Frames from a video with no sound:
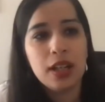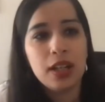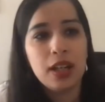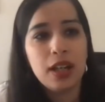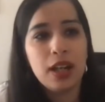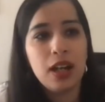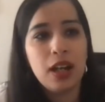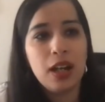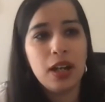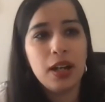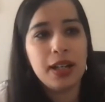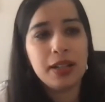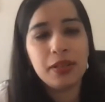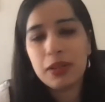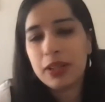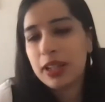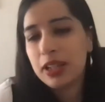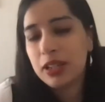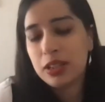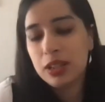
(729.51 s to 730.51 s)
and
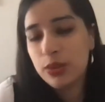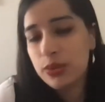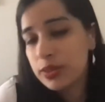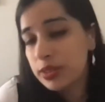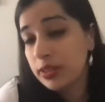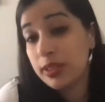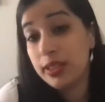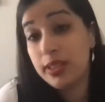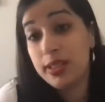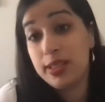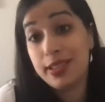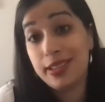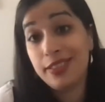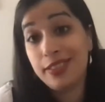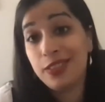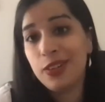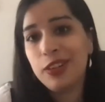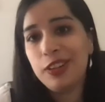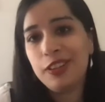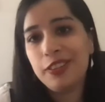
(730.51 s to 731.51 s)
again user needs are
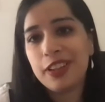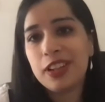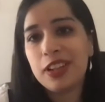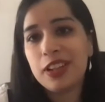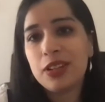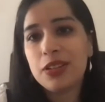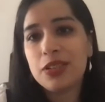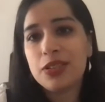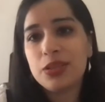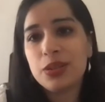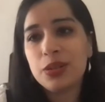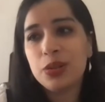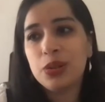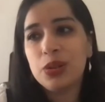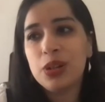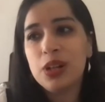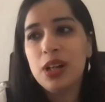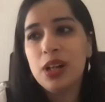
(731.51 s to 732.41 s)
evolving, so